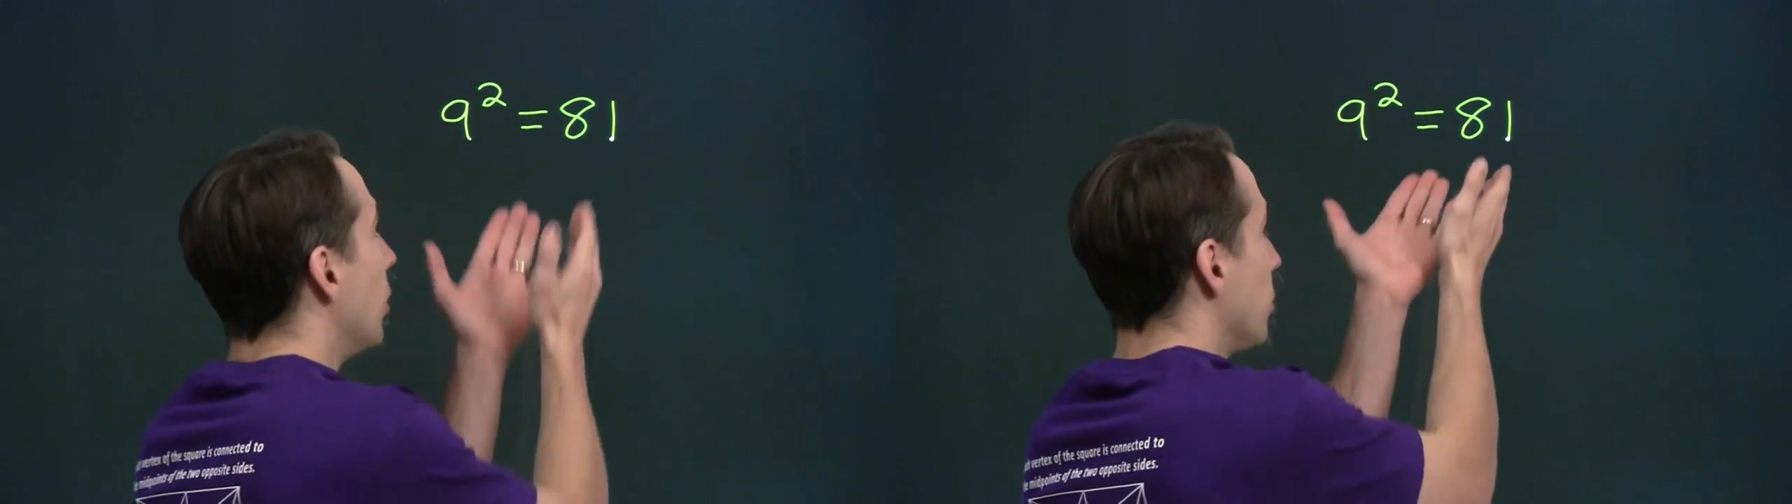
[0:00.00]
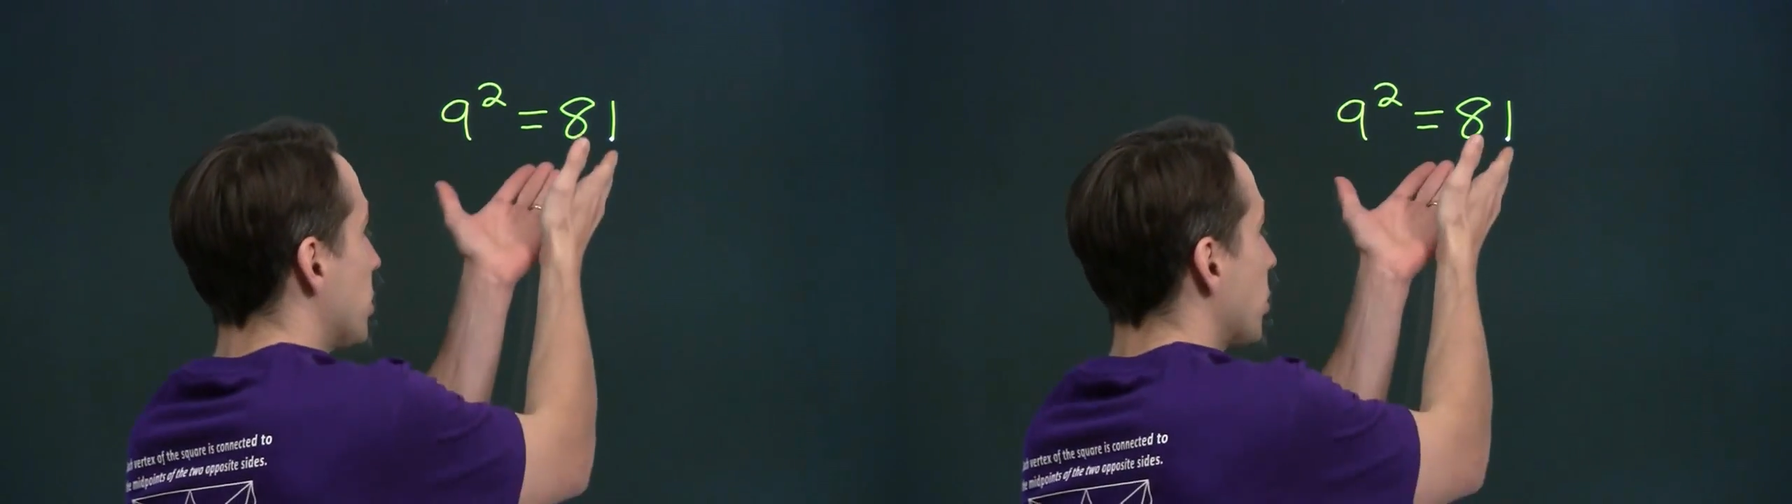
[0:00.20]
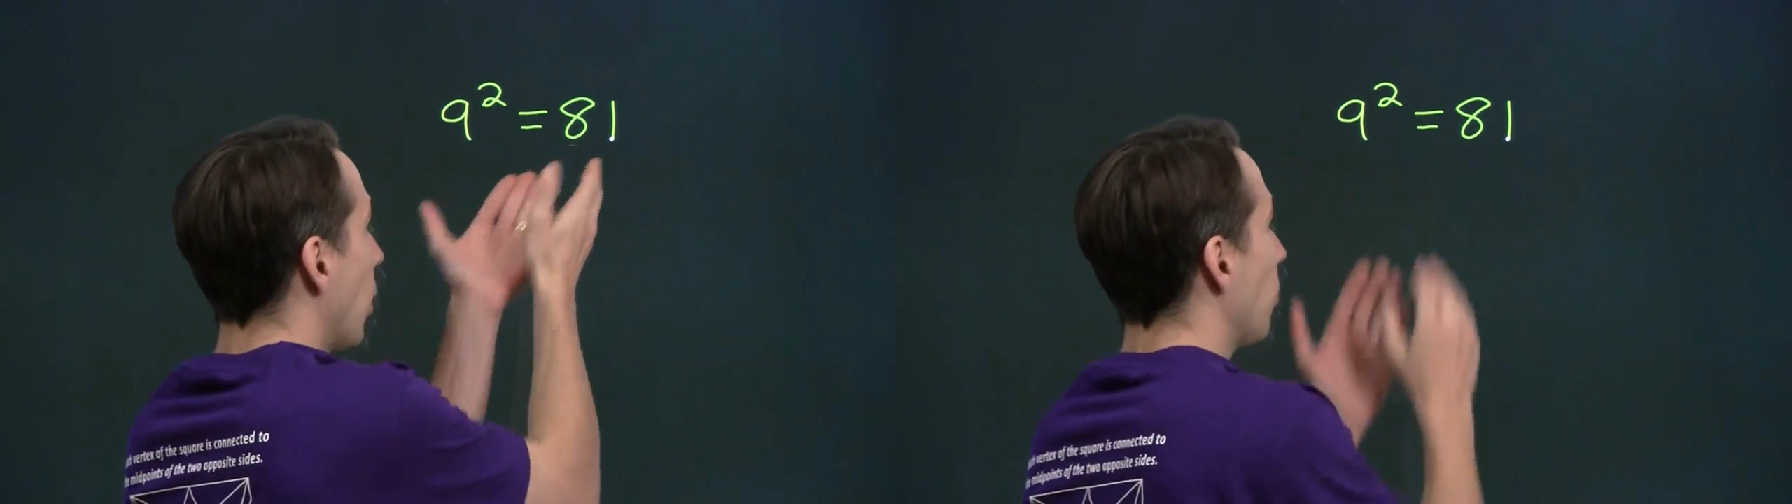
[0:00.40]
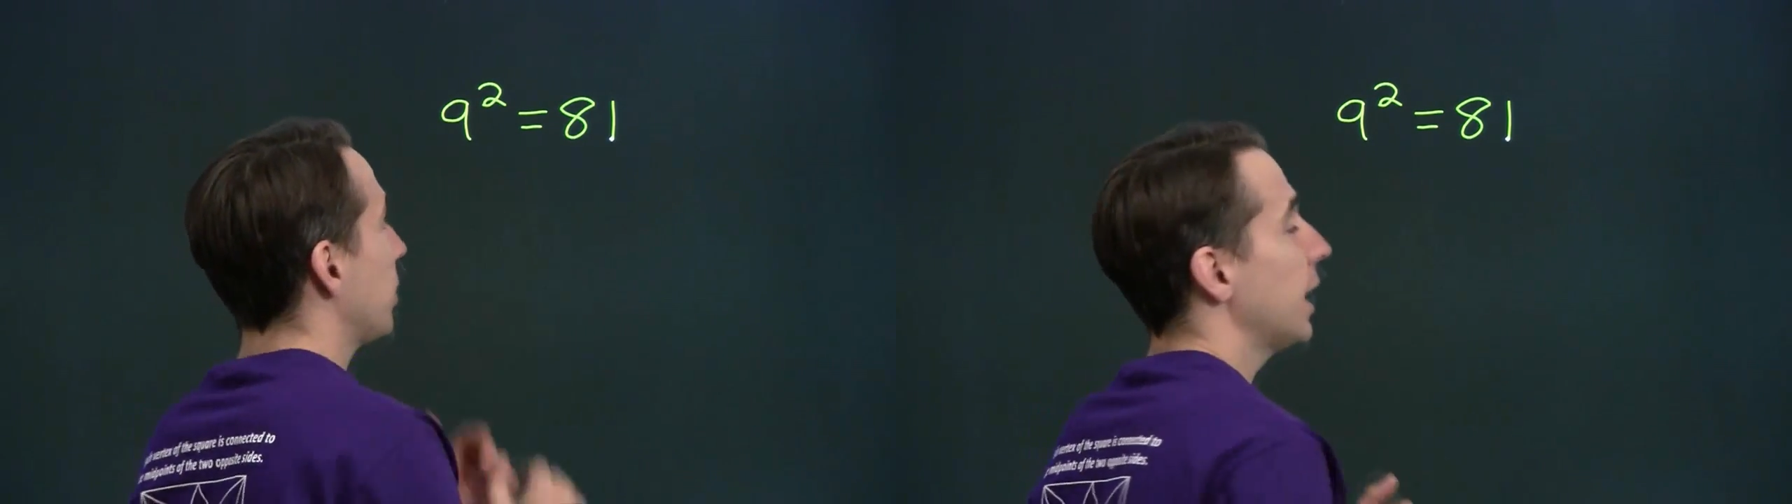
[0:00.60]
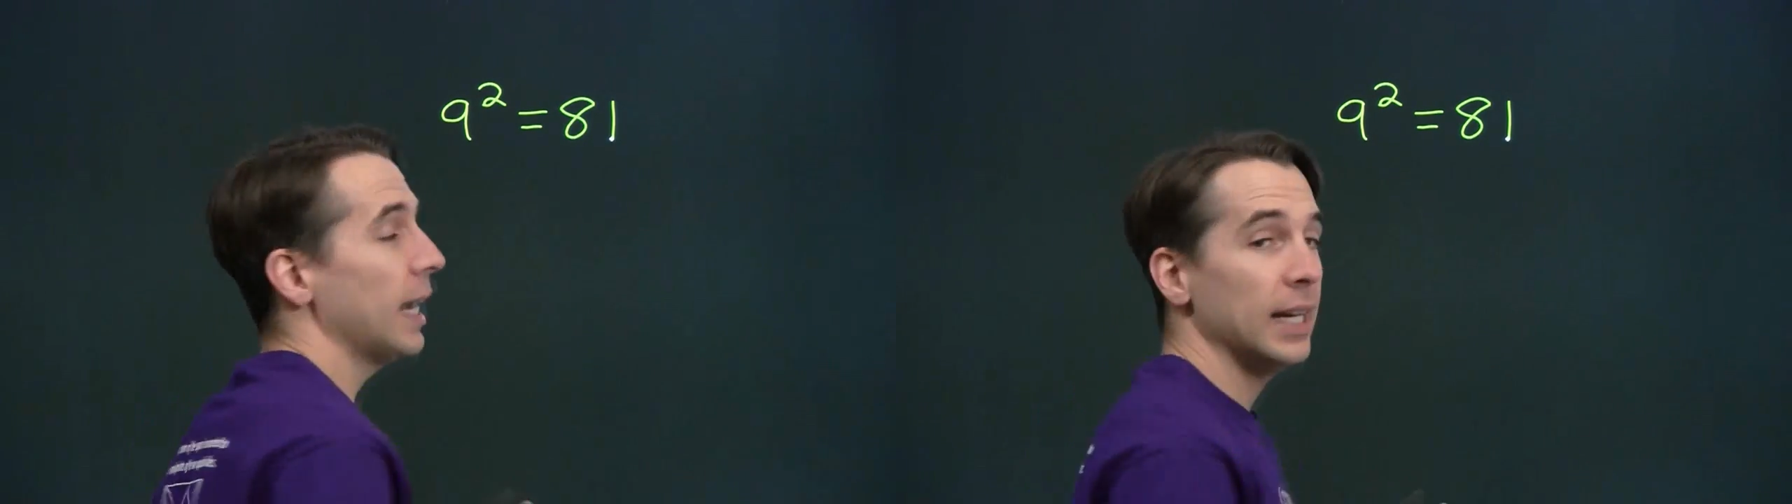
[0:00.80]
We start
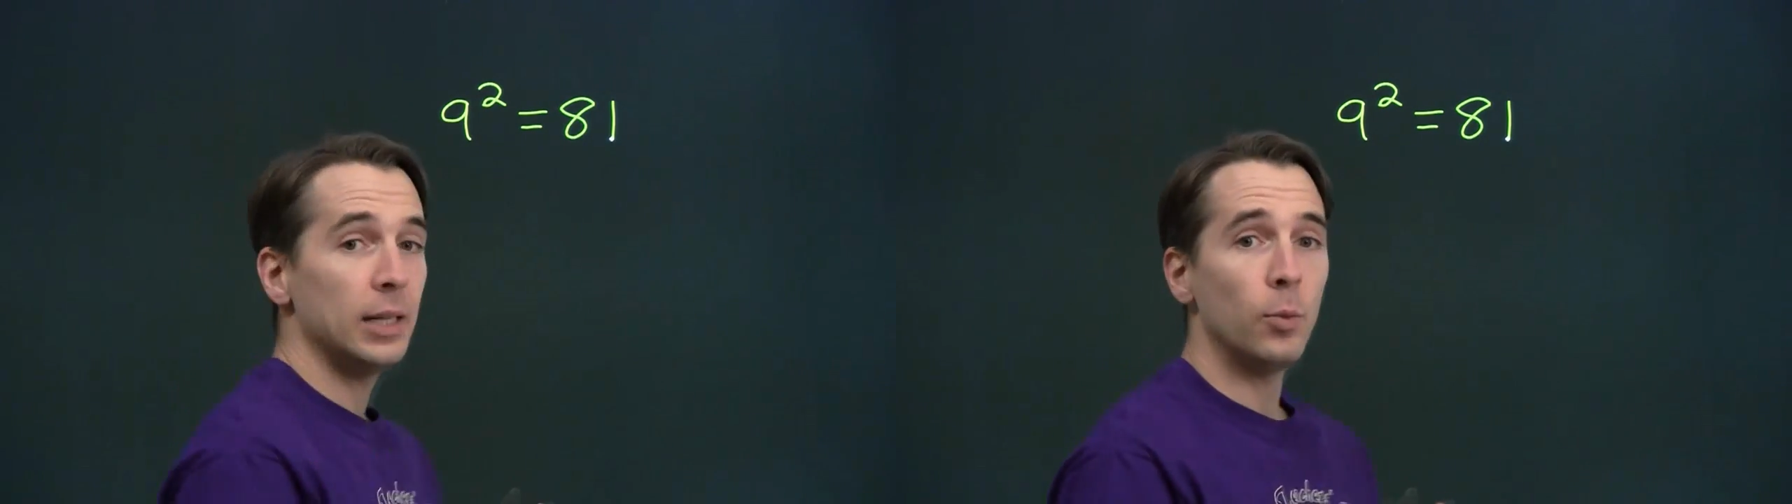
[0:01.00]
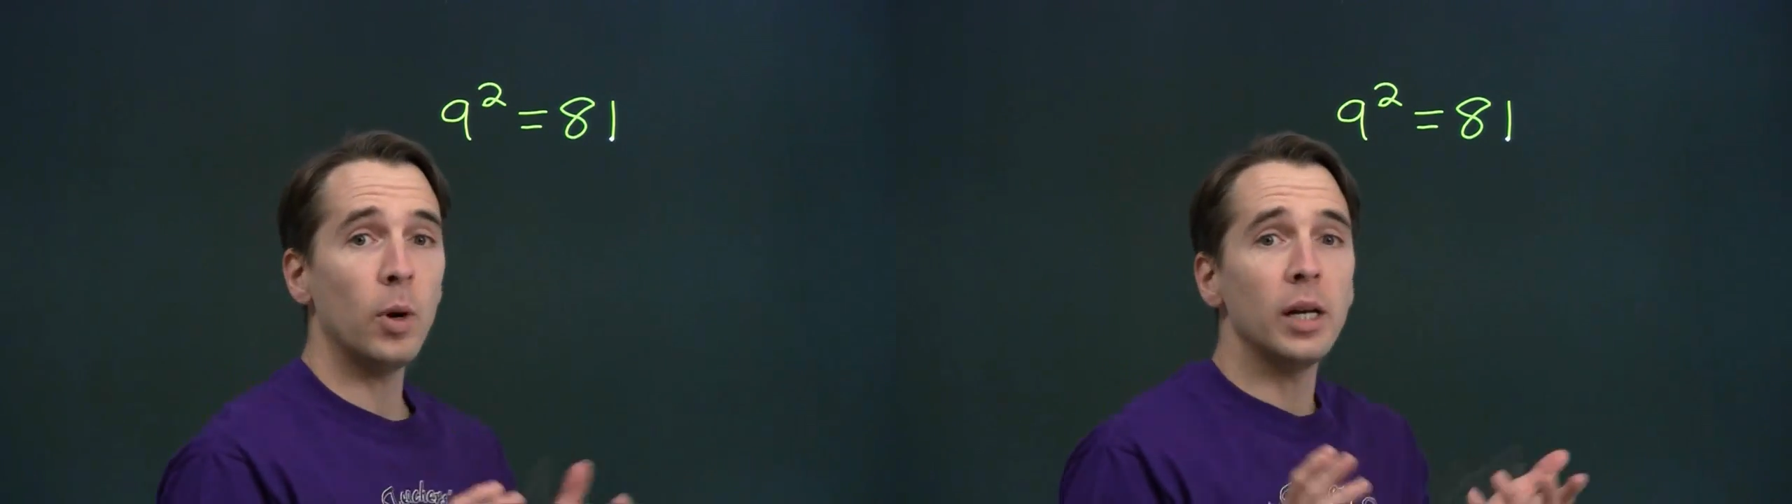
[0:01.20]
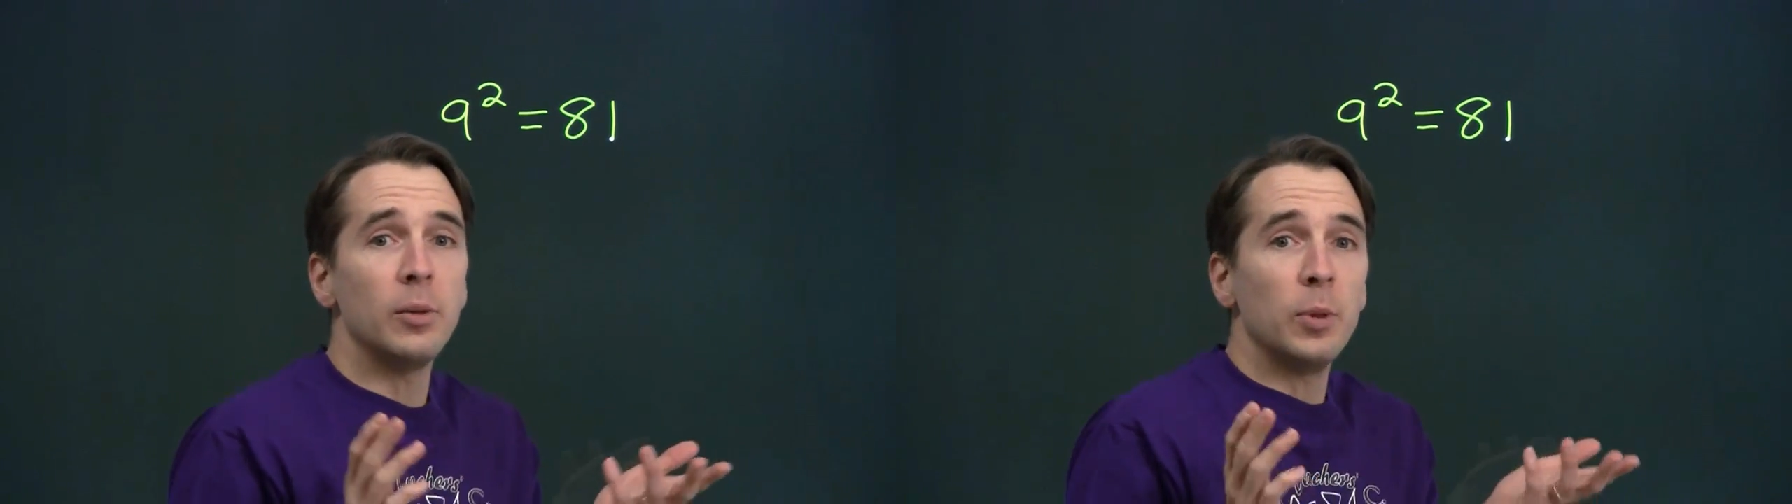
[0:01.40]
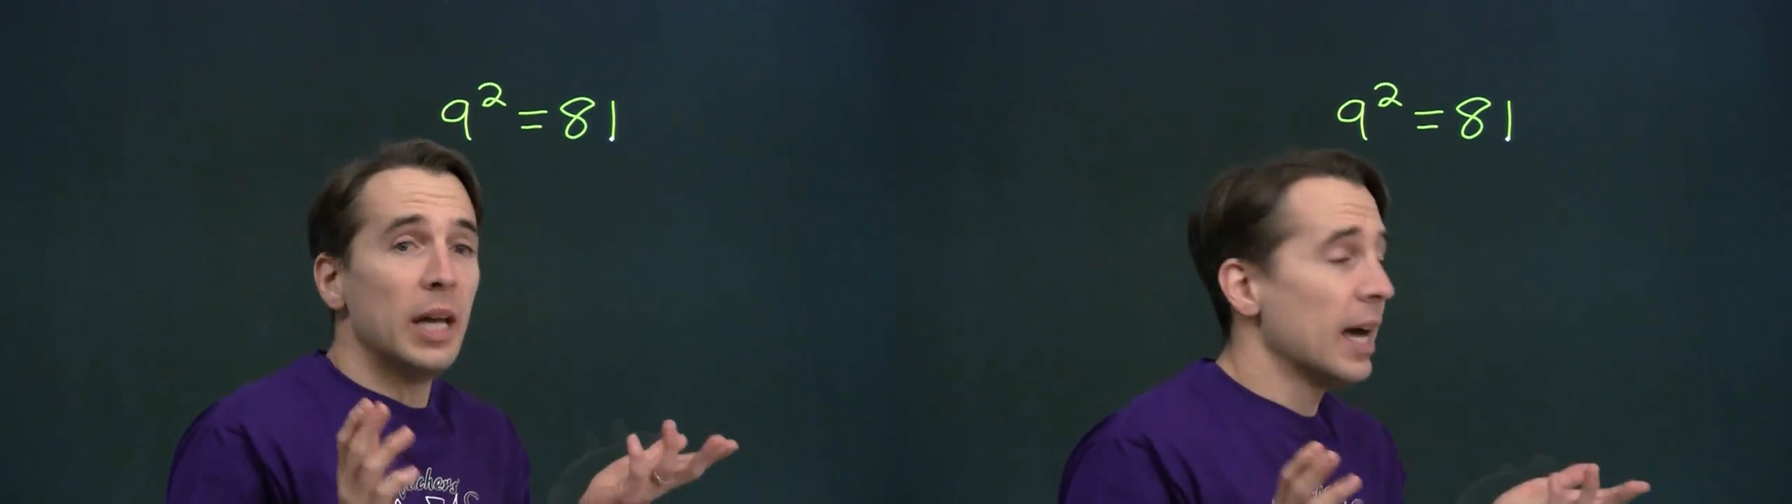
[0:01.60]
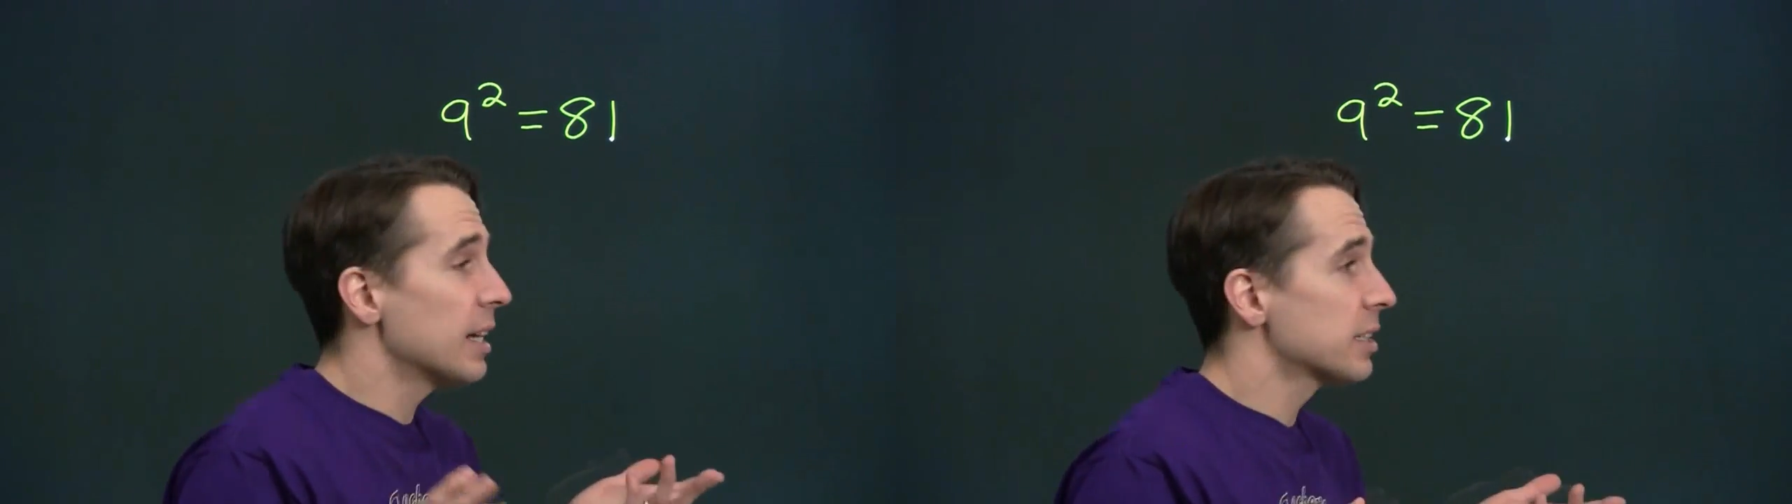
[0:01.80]
with the 81 and
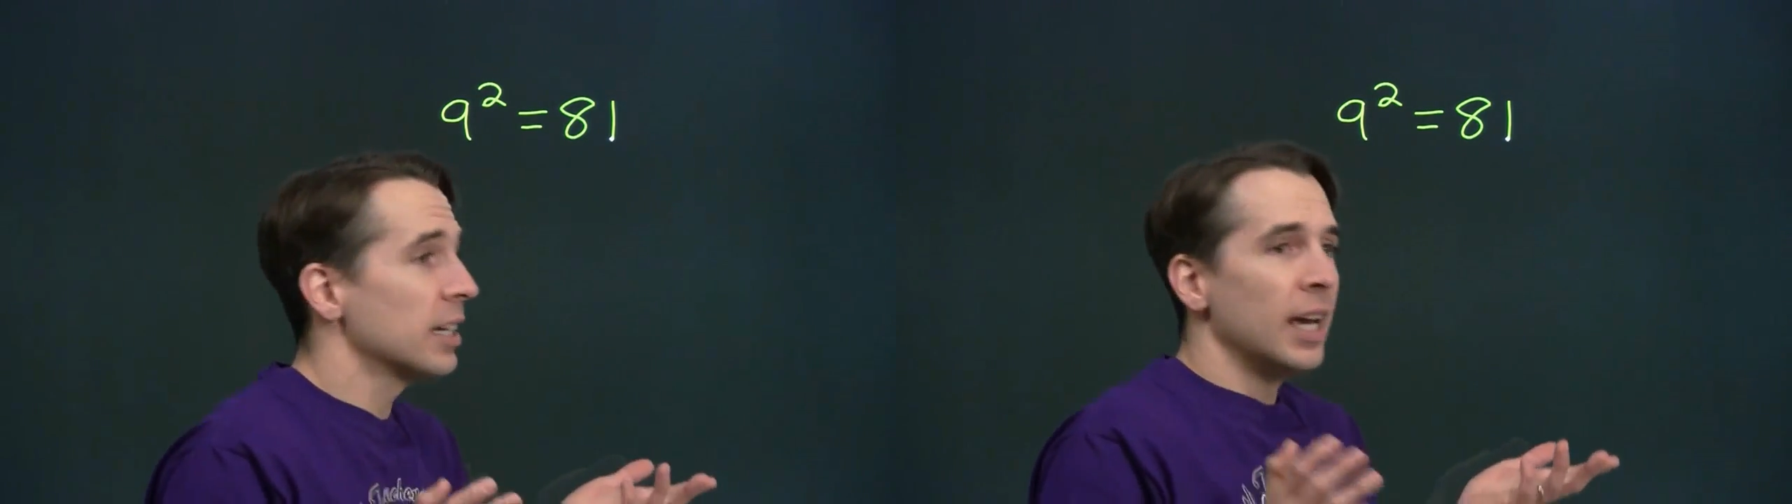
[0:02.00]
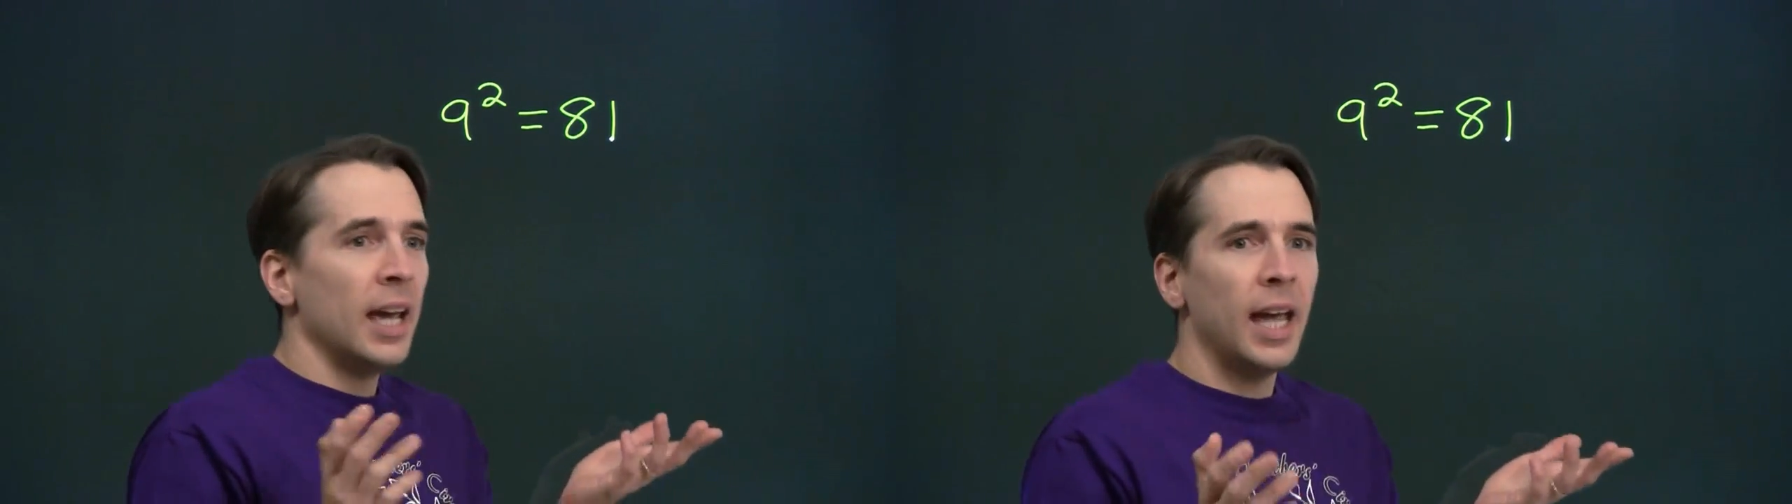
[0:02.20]
we ask,